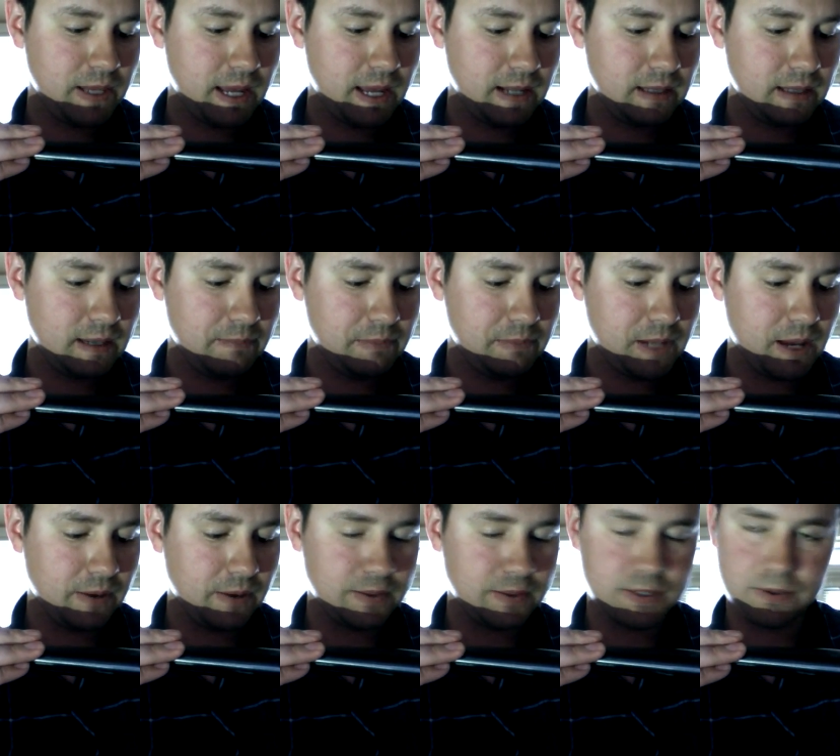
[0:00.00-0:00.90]
that lip
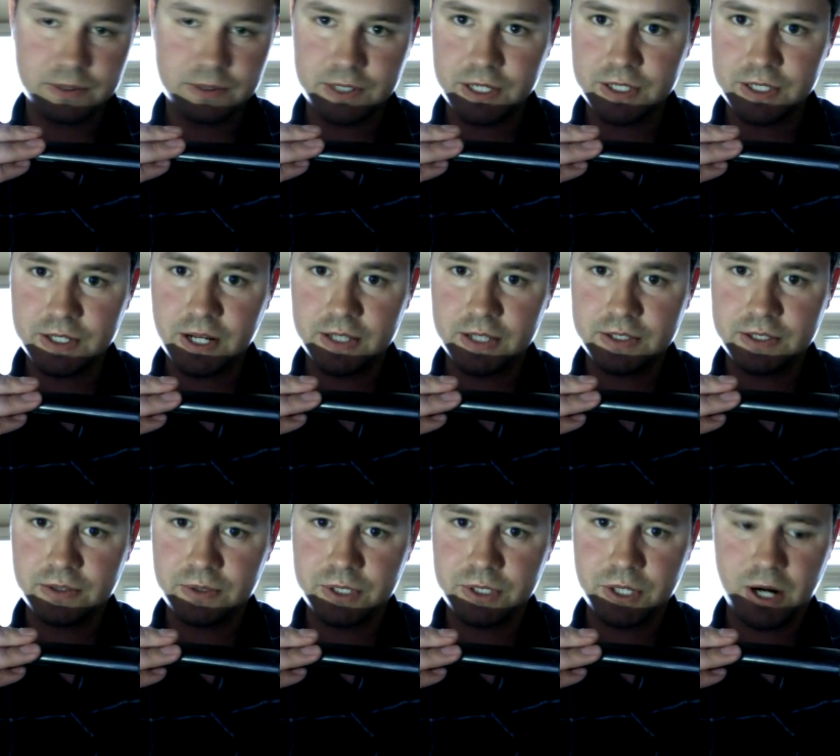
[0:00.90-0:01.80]
down so she's not
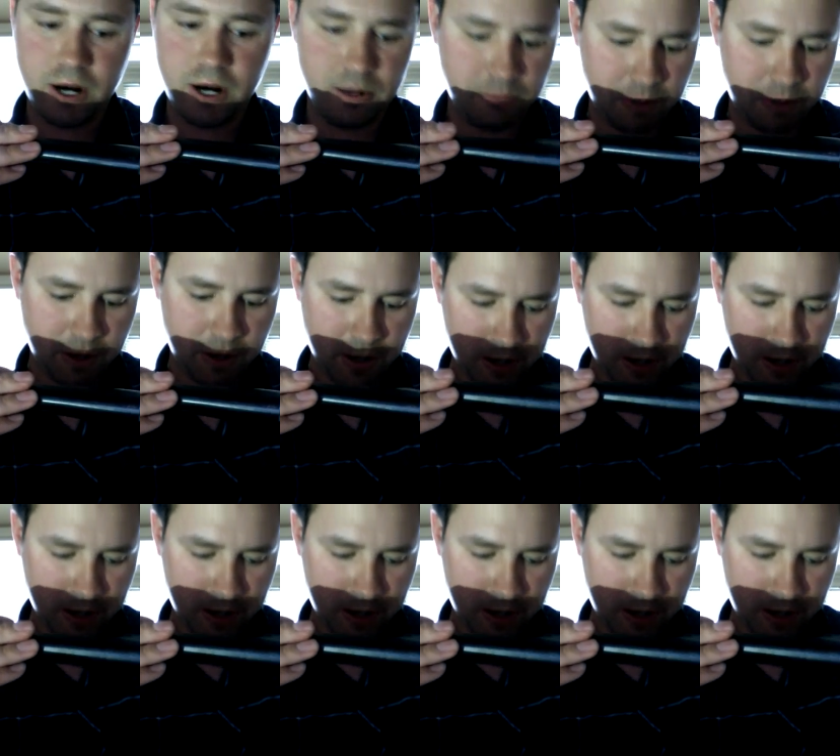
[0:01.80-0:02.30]
so sharp